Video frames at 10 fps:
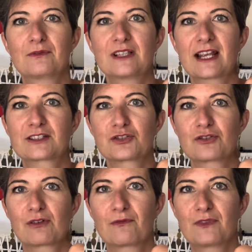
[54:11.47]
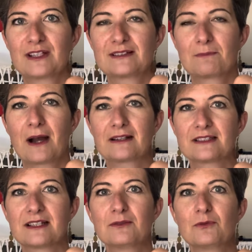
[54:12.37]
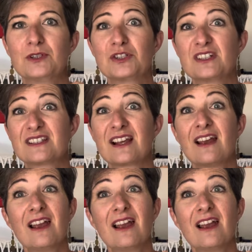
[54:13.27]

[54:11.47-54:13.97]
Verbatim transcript: texture of this pattern, which is,